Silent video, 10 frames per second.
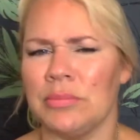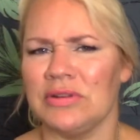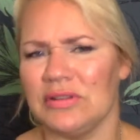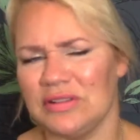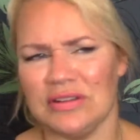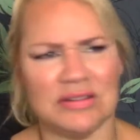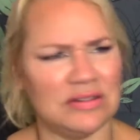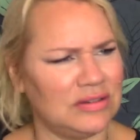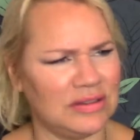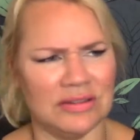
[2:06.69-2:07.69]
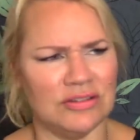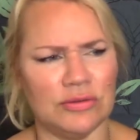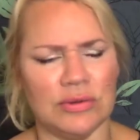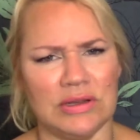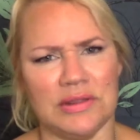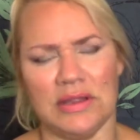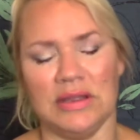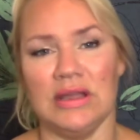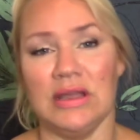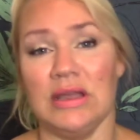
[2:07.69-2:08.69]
but it didn't do anything.